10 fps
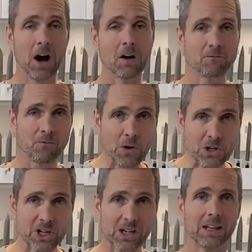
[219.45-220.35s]

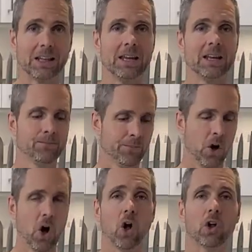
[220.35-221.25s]
Unfortunately,
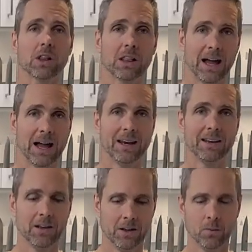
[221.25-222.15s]

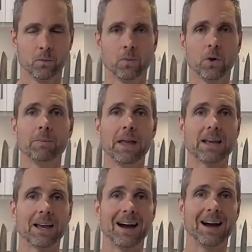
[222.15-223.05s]
All-Clad will
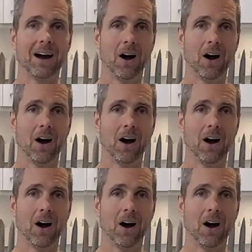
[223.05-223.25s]
make